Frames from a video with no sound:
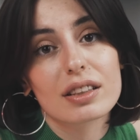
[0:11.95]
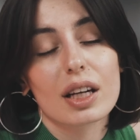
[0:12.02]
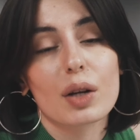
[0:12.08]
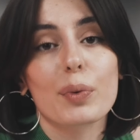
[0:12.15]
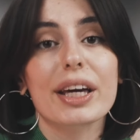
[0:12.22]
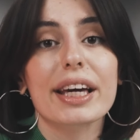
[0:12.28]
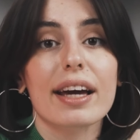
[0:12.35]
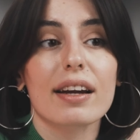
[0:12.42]

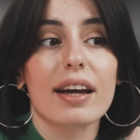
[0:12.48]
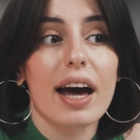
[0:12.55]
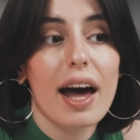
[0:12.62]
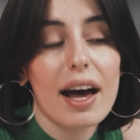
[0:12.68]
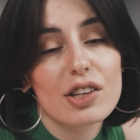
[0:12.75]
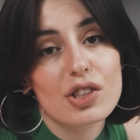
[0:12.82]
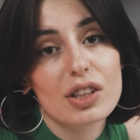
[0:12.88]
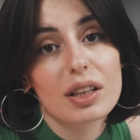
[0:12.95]
that we can
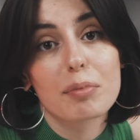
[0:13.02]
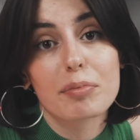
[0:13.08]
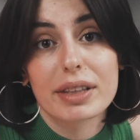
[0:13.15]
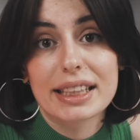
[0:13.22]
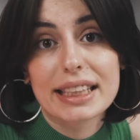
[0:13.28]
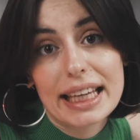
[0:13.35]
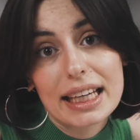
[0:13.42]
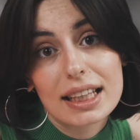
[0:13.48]
actually
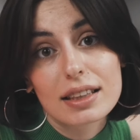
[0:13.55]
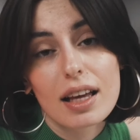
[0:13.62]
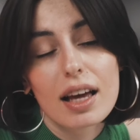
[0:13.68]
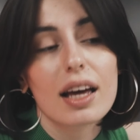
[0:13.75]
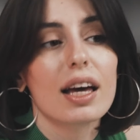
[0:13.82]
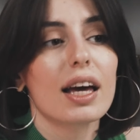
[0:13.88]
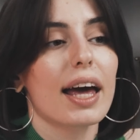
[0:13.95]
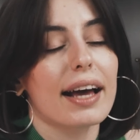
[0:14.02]
predict,
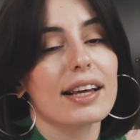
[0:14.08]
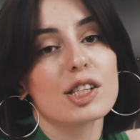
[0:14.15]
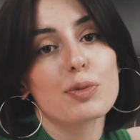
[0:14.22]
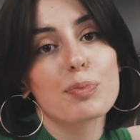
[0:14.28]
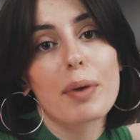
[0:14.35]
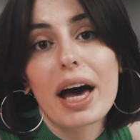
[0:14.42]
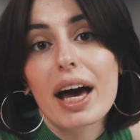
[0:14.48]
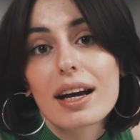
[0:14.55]

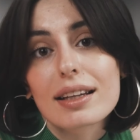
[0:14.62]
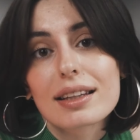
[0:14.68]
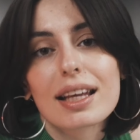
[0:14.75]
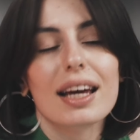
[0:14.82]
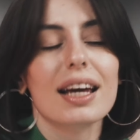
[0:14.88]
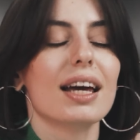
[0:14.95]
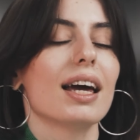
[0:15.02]
expect,